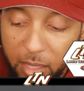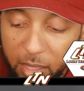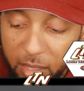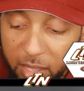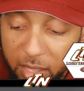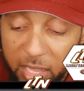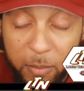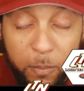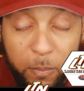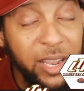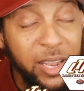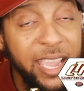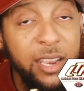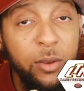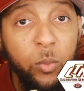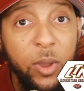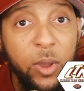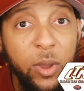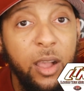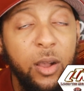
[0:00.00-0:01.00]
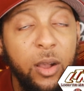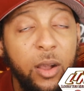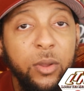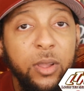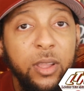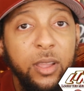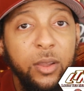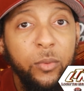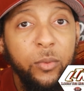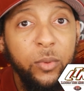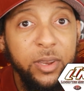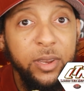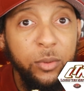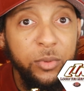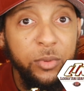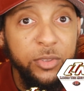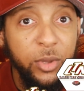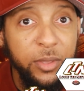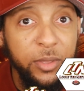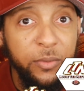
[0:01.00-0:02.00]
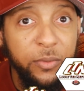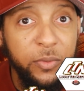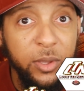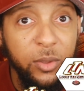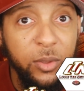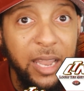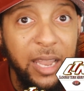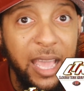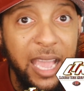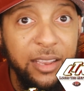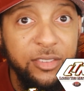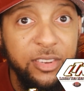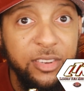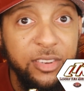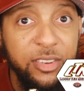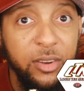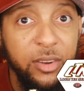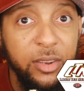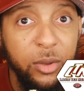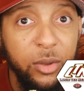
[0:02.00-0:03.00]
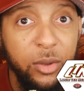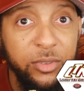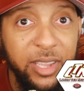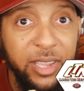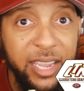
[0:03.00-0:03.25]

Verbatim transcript: he played well when he was on the field last year in those